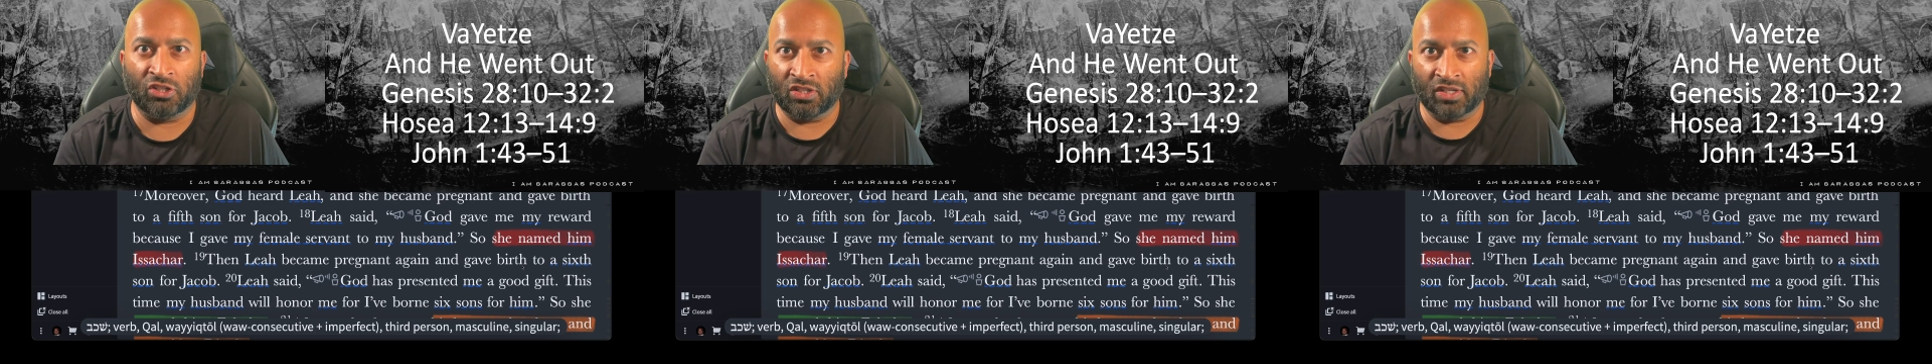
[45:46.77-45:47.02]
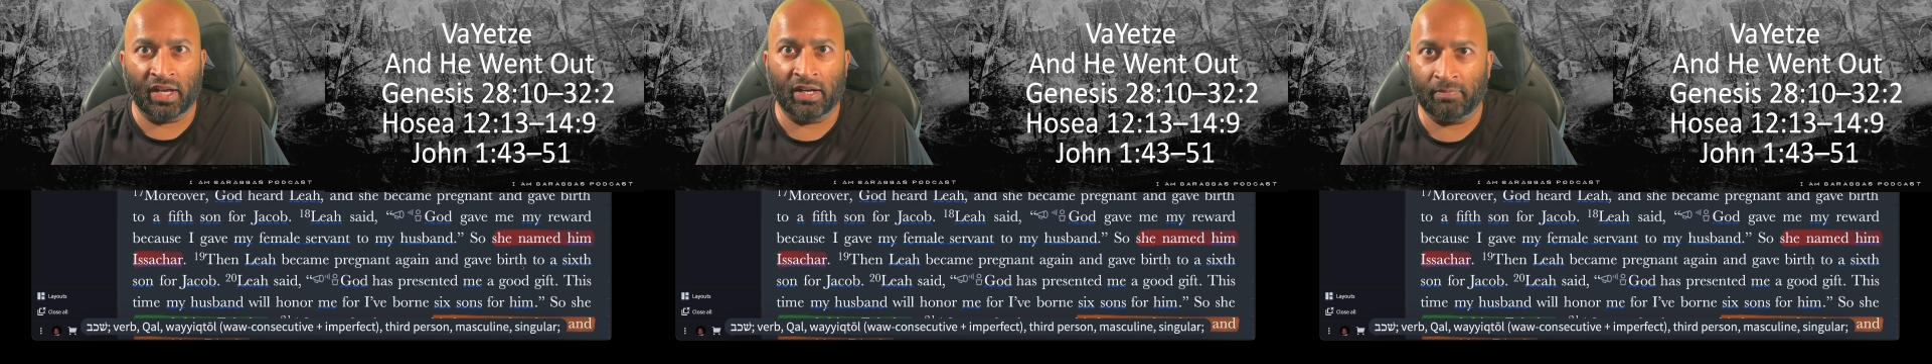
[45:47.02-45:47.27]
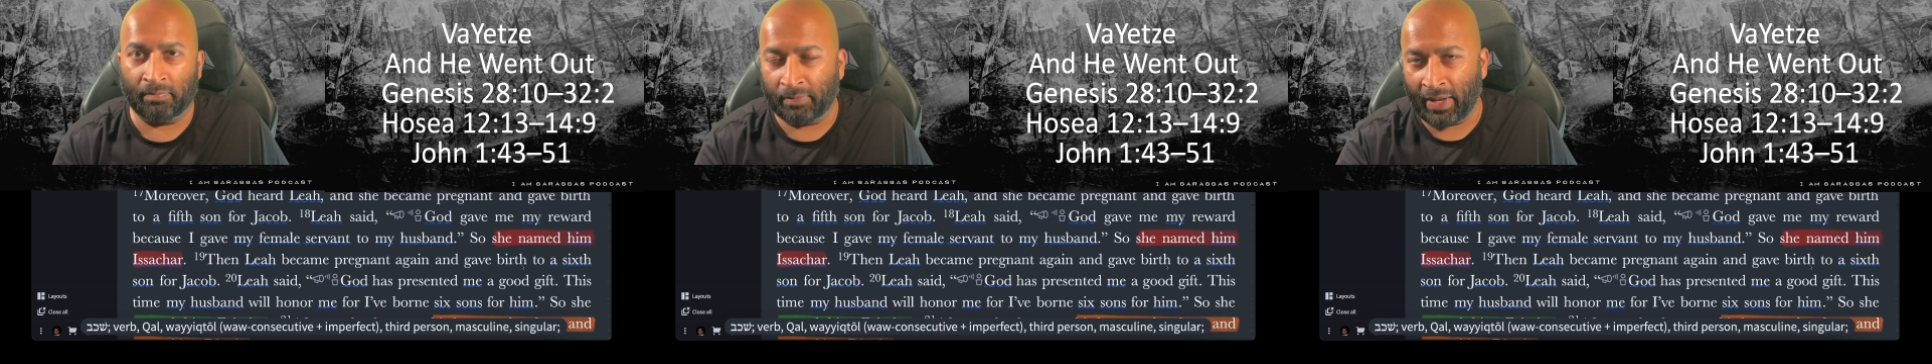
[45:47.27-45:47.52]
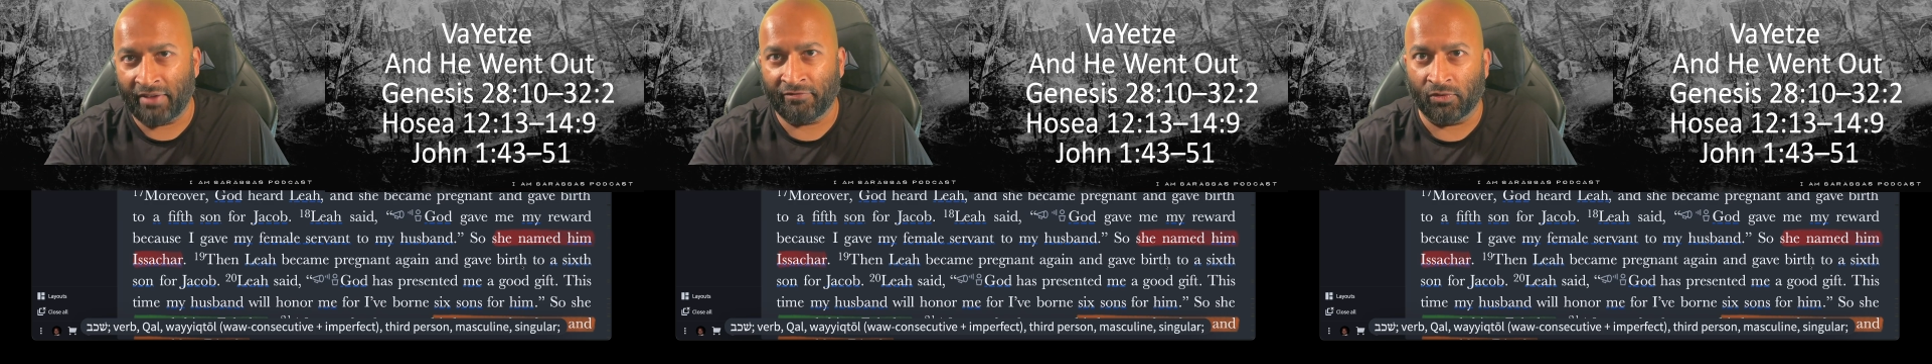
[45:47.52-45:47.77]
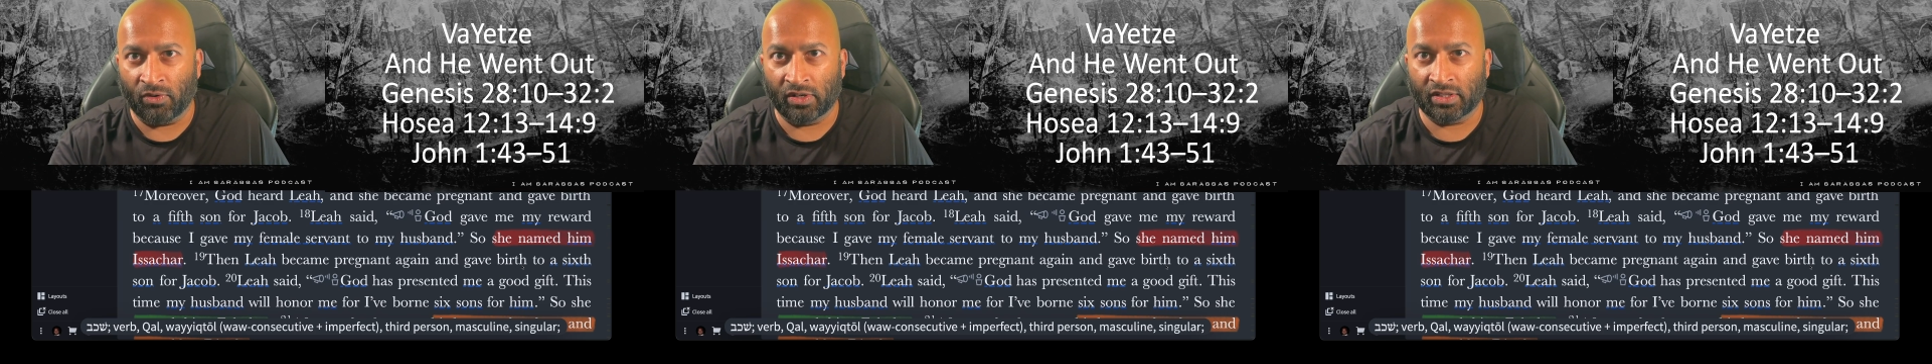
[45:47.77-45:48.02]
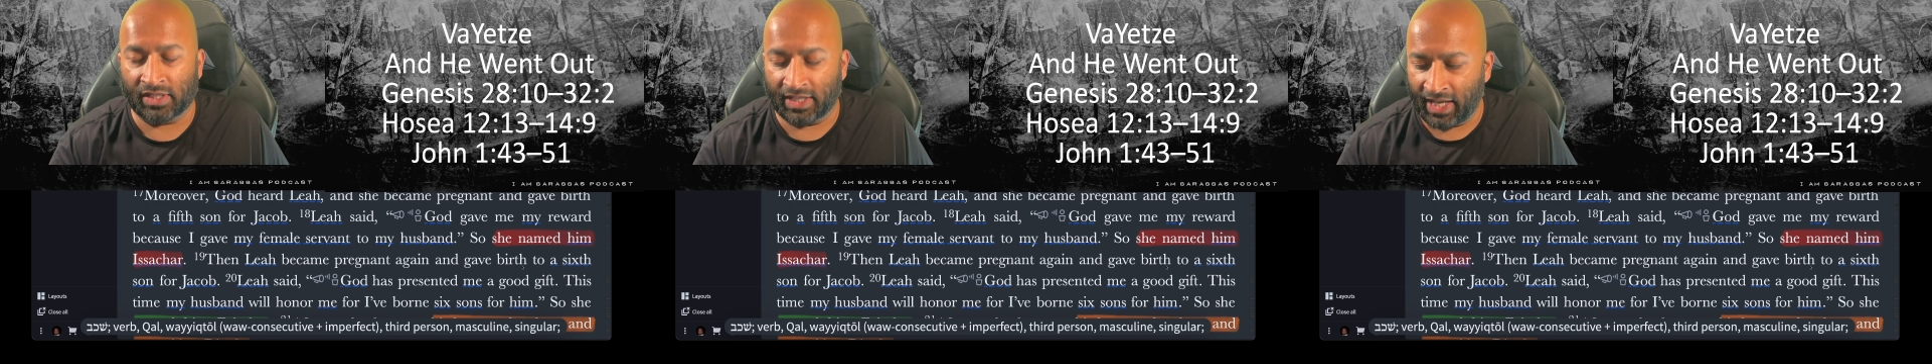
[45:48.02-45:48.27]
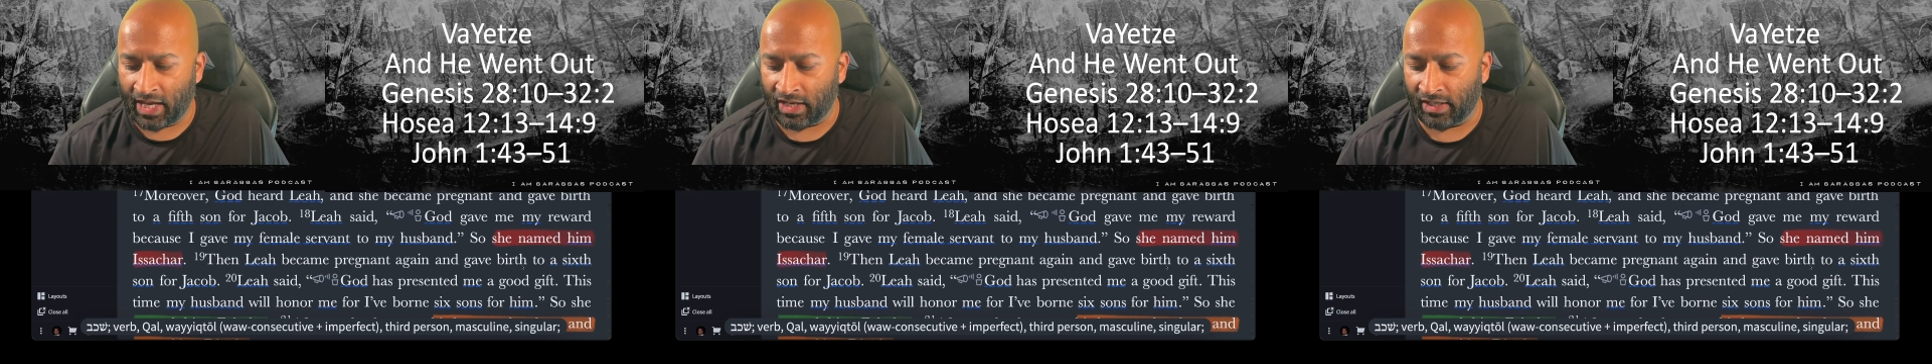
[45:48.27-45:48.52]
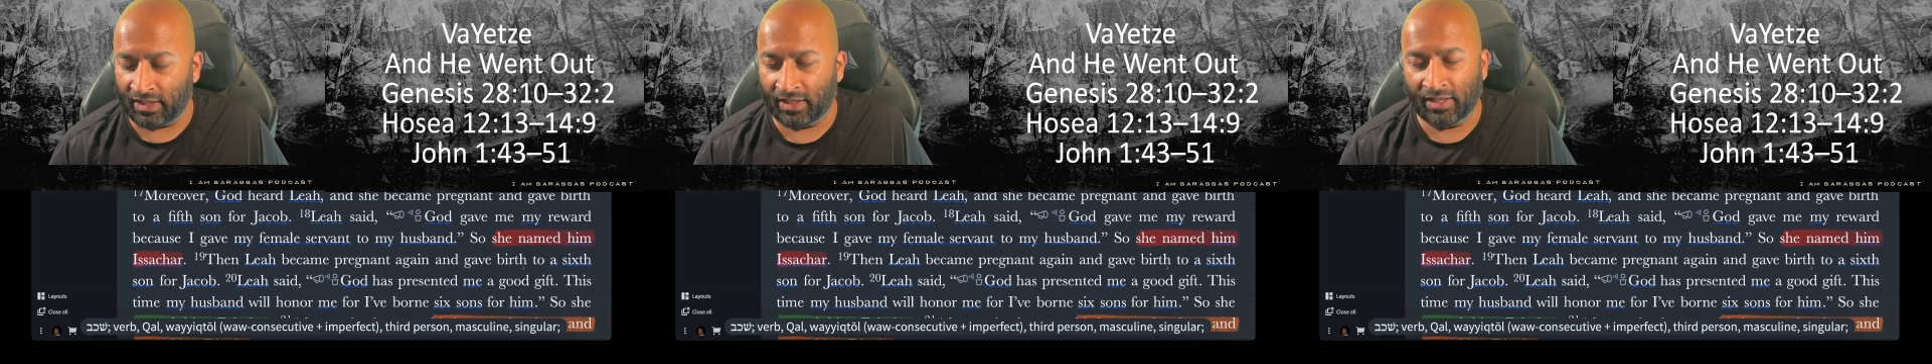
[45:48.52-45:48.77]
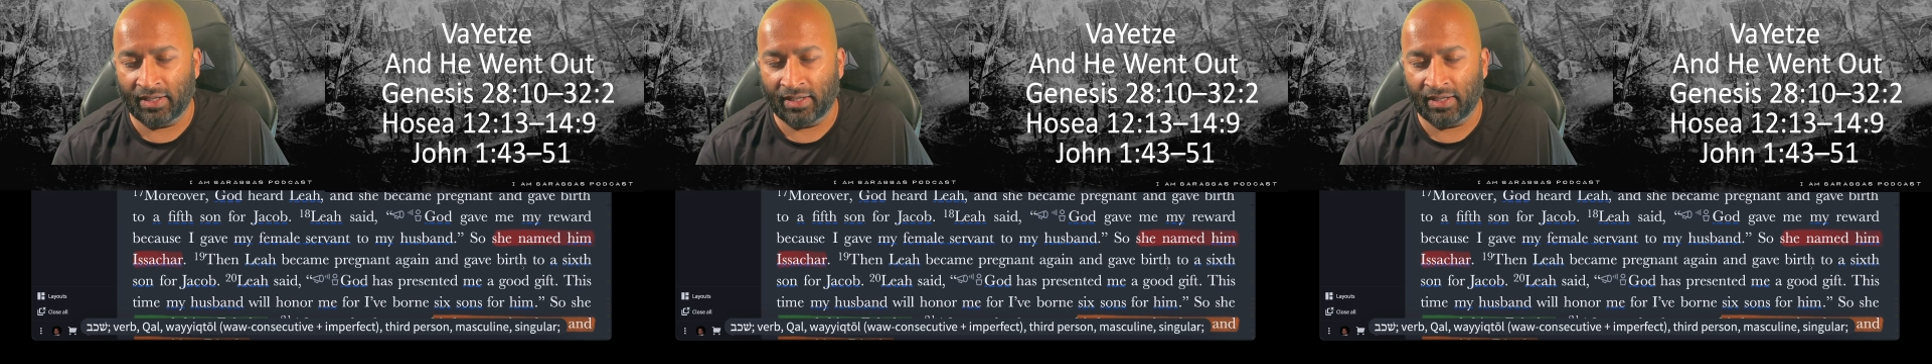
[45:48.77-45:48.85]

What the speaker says: she's got to pay for it to get it.